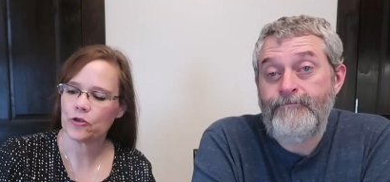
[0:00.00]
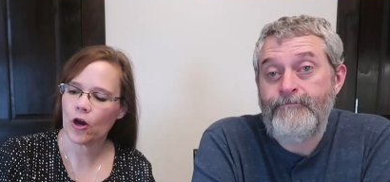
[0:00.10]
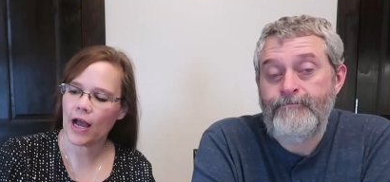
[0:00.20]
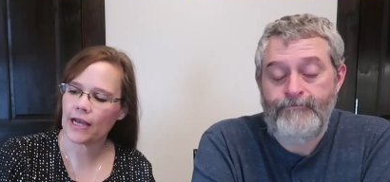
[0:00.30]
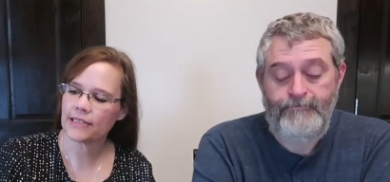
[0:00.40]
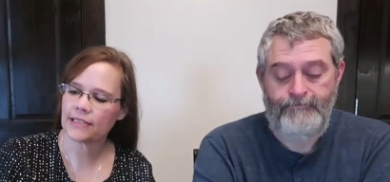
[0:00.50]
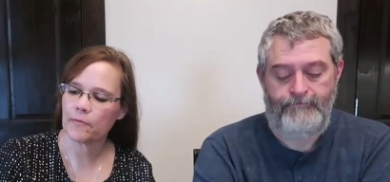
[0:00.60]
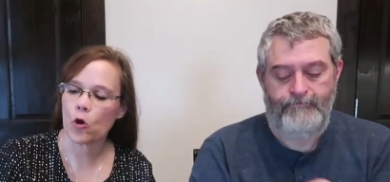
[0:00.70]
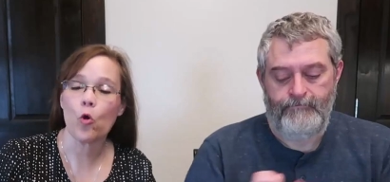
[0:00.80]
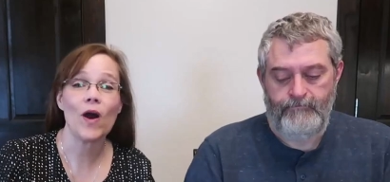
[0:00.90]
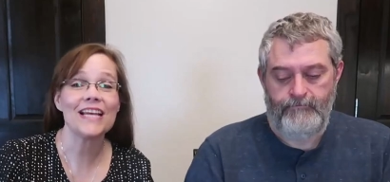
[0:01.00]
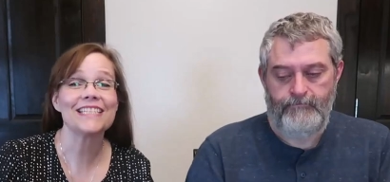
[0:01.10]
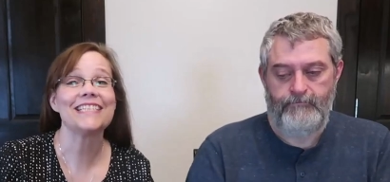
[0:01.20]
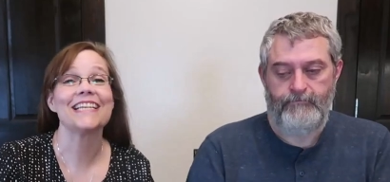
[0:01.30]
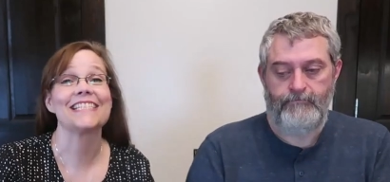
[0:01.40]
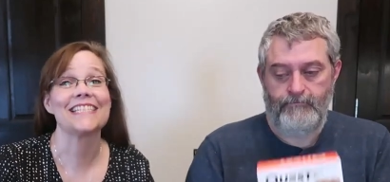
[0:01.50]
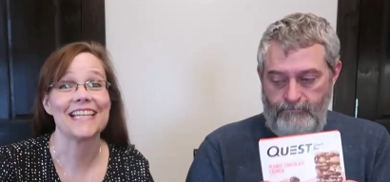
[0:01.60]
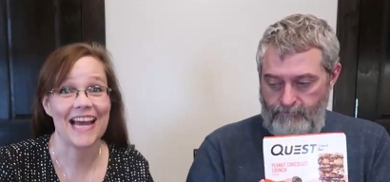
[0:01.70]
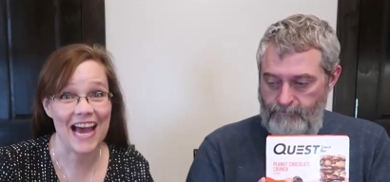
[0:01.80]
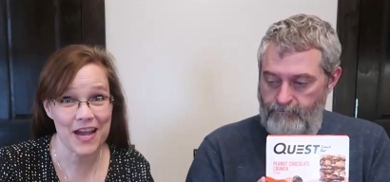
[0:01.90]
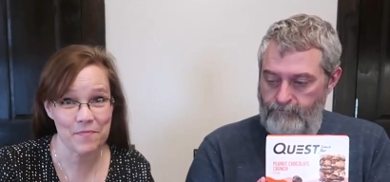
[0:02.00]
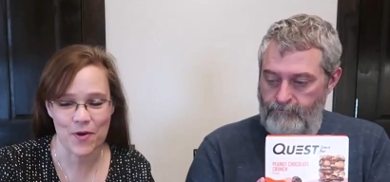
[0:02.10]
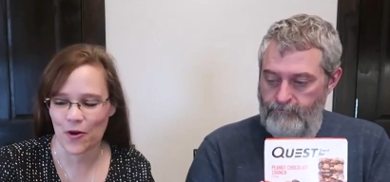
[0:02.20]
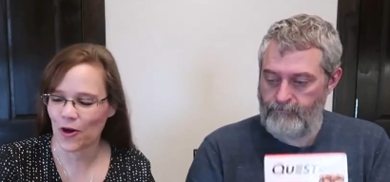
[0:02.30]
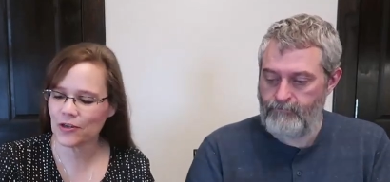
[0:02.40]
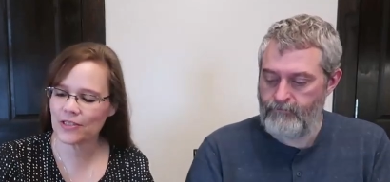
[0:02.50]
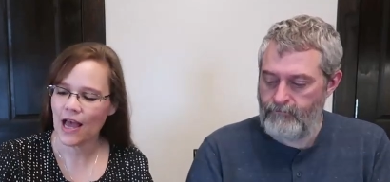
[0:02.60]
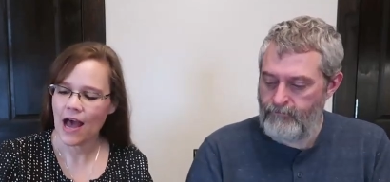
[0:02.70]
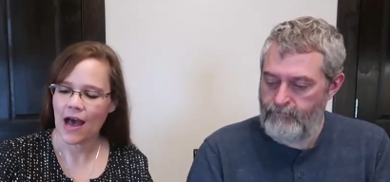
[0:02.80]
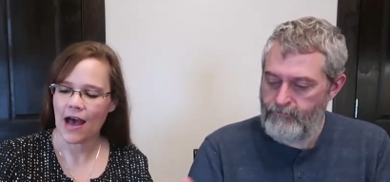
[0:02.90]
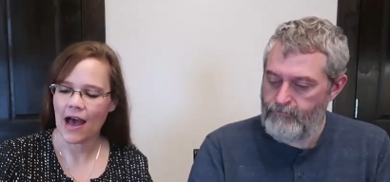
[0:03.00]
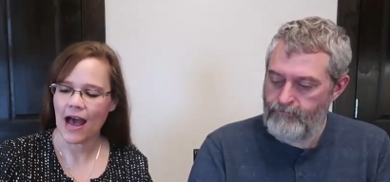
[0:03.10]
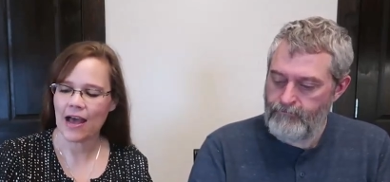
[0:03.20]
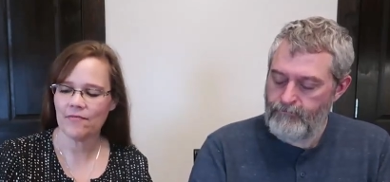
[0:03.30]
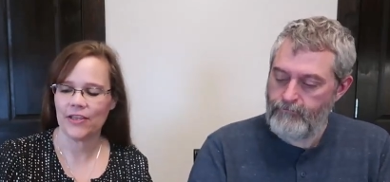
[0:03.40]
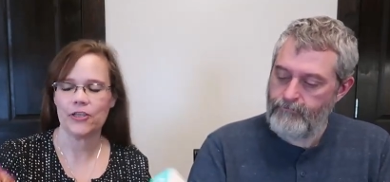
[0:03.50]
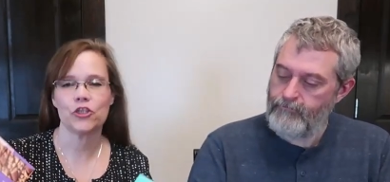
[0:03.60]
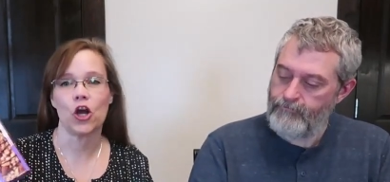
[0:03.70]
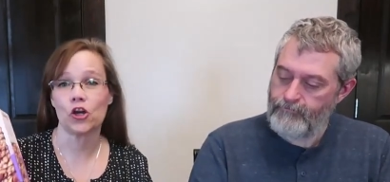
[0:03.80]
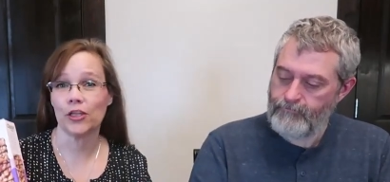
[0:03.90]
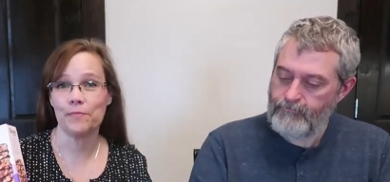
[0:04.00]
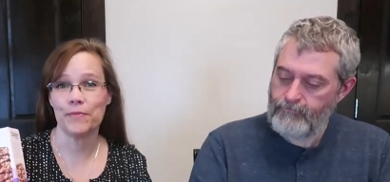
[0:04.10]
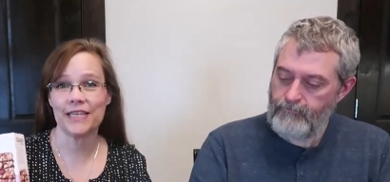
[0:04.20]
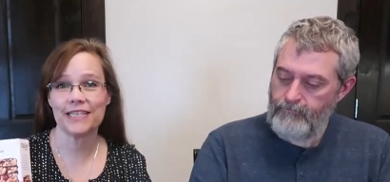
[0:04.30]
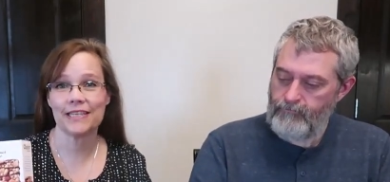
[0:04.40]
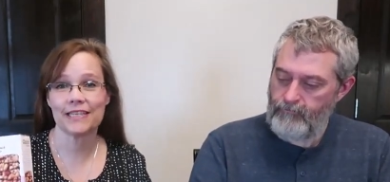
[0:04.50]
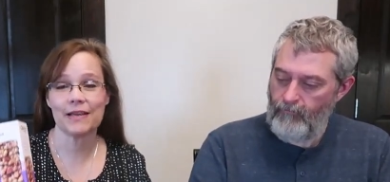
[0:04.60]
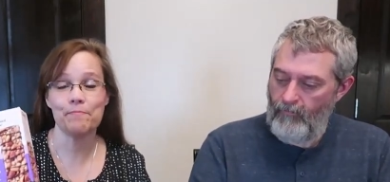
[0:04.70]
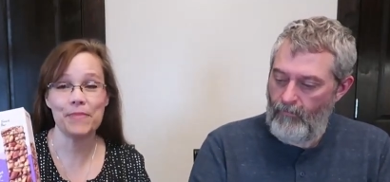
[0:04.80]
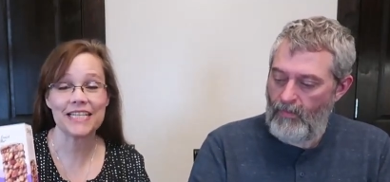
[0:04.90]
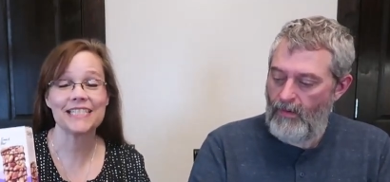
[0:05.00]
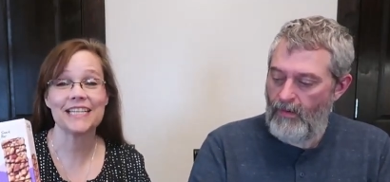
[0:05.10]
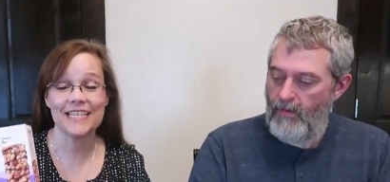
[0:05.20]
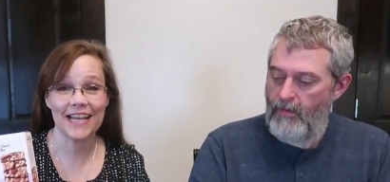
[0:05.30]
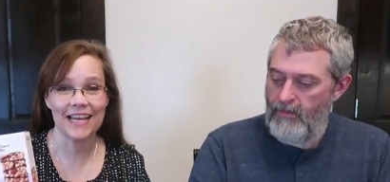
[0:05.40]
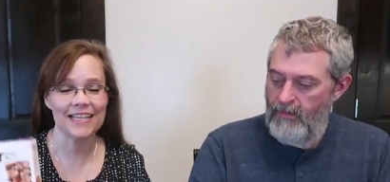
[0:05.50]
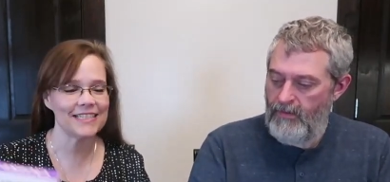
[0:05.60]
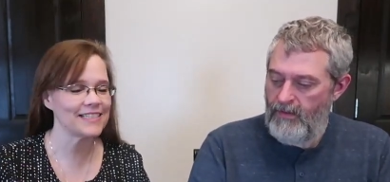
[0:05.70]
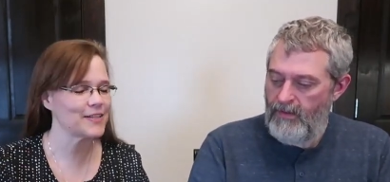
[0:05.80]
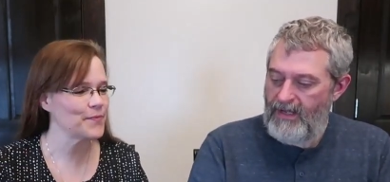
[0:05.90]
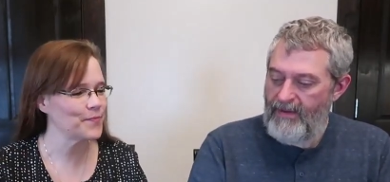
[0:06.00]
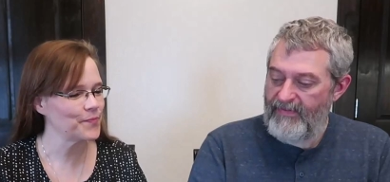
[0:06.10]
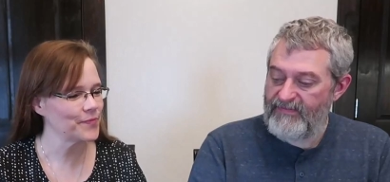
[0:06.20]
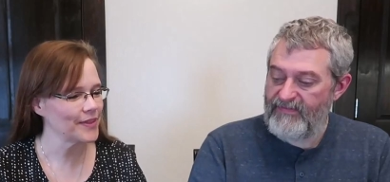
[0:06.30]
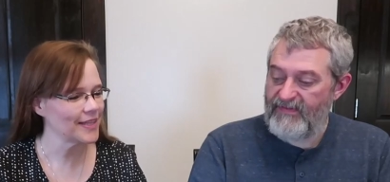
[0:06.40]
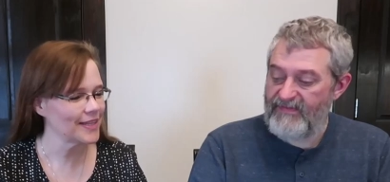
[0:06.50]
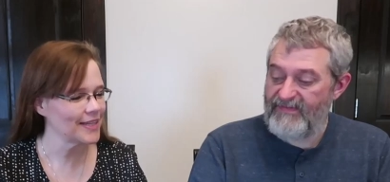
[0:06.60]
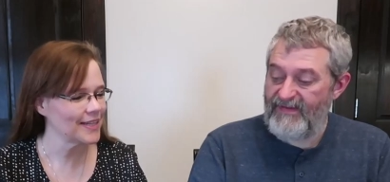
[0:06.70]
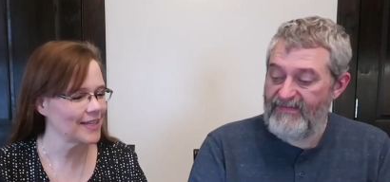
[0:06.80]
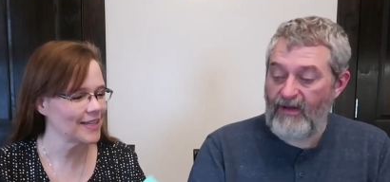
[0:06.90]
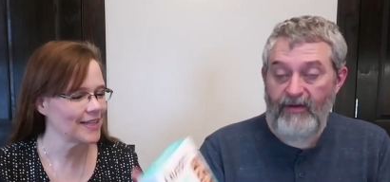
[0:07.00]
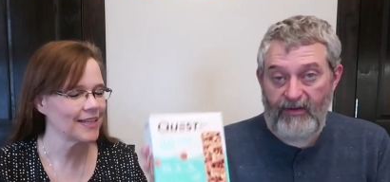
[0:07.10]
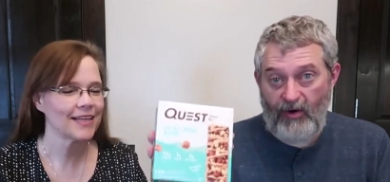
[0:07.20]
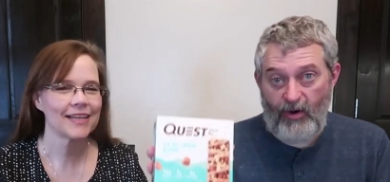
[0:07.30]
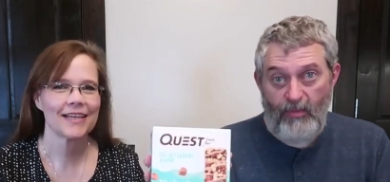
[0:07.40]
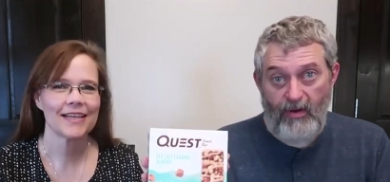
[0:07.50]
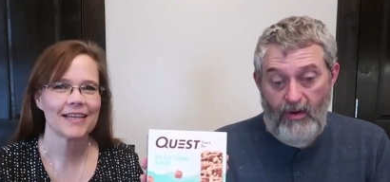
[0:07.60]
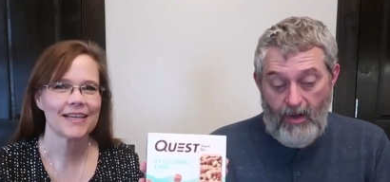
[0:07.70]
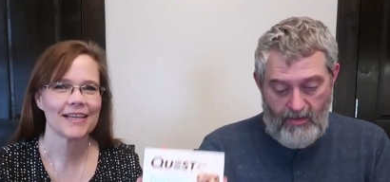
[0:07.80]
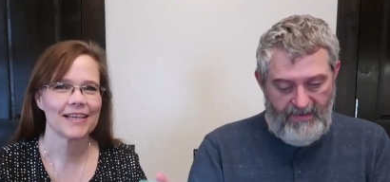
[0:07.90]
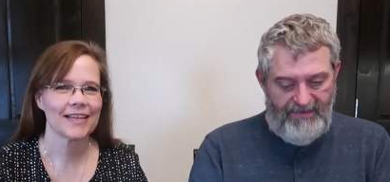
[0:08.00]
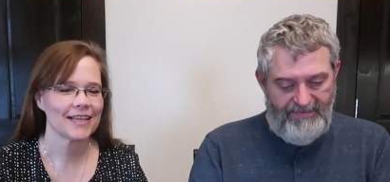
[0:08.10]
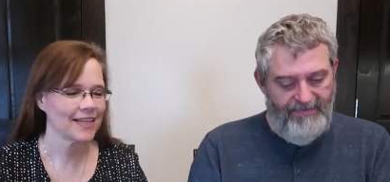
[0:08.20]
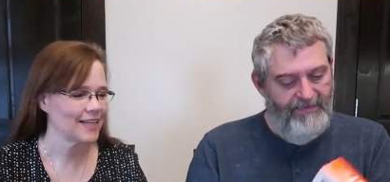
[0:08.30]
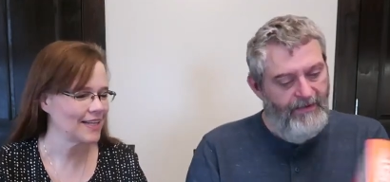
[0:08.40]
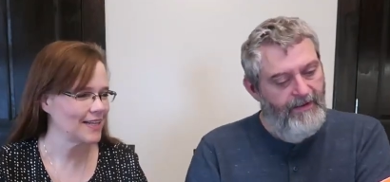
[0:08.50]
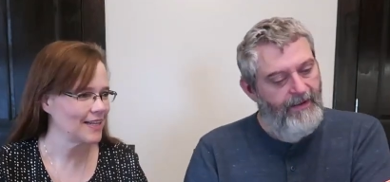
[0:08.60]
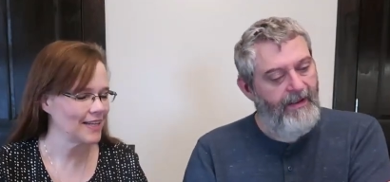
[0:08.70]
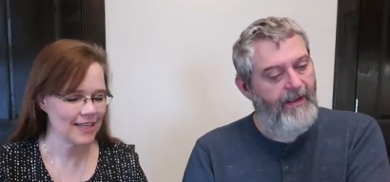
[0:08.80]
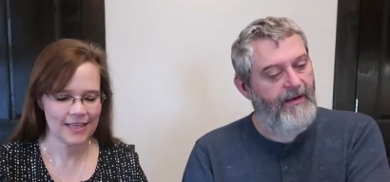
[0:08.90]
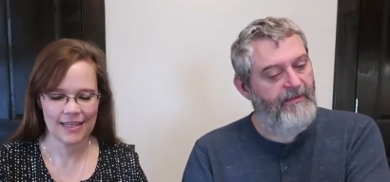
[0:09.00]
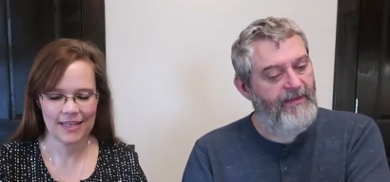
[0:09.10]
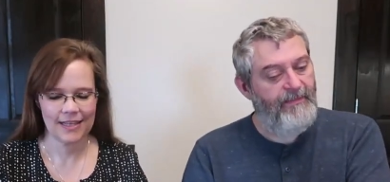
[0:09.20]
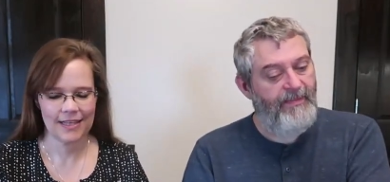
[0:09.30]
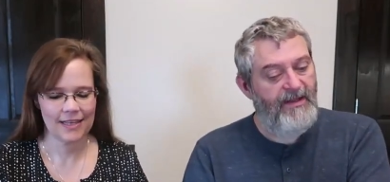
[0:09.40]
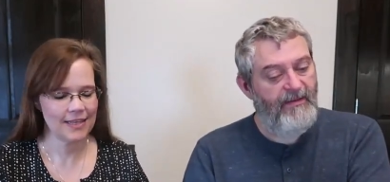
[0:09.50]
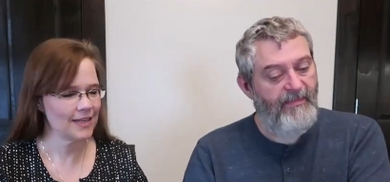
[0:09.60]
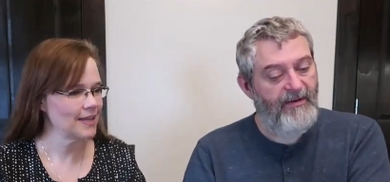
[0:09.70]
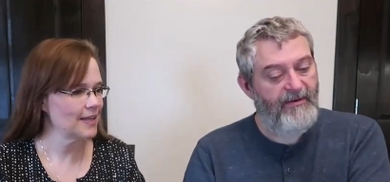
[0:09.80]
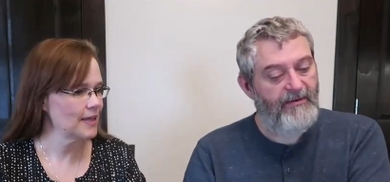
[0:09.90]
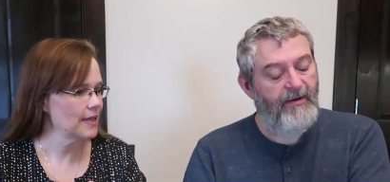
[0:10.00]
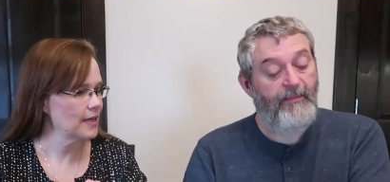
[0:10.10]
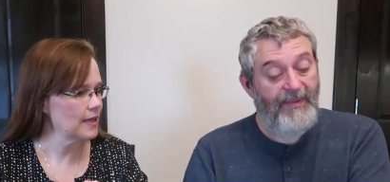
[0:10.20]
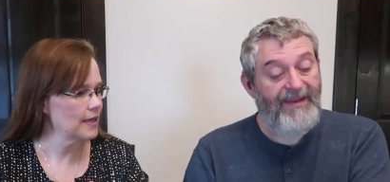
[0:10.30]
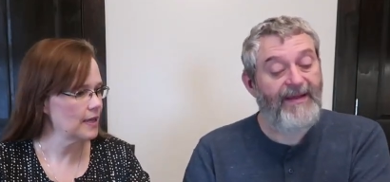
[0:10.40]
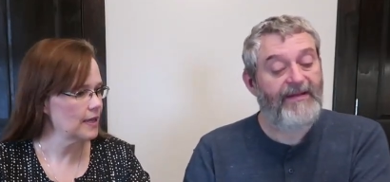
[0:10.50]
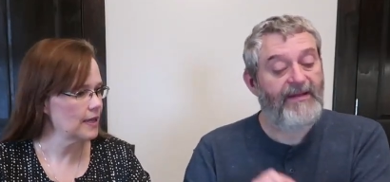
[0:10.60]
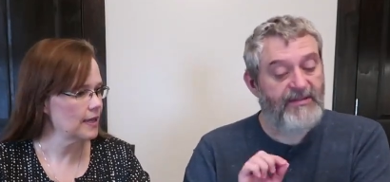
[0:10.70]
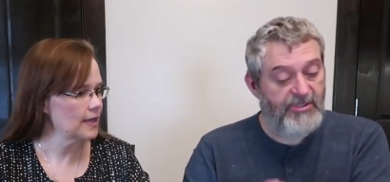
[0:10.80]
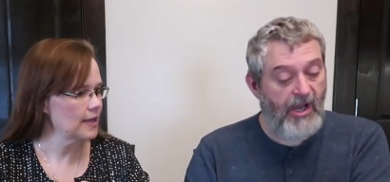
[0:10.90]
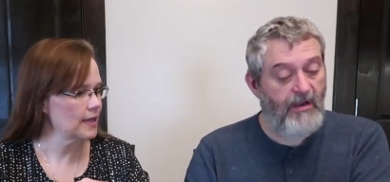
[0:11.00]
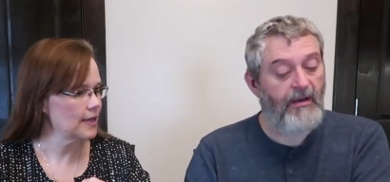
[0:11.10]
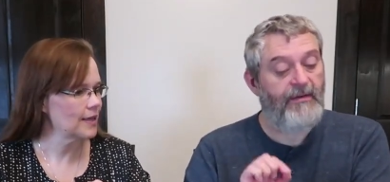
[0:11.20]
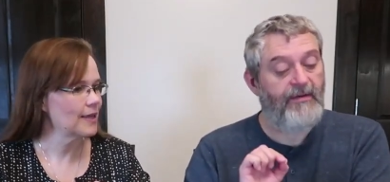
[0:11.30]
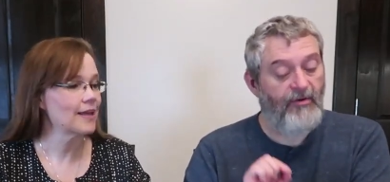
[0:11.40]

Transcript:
Speaker 1: trying some Quest snack bars. Uh, I have the chocolate mix, mixed nuts.
Speaker 2: Uh, this is the sea salt caramel almond and the peanut butter, or peanut chocolate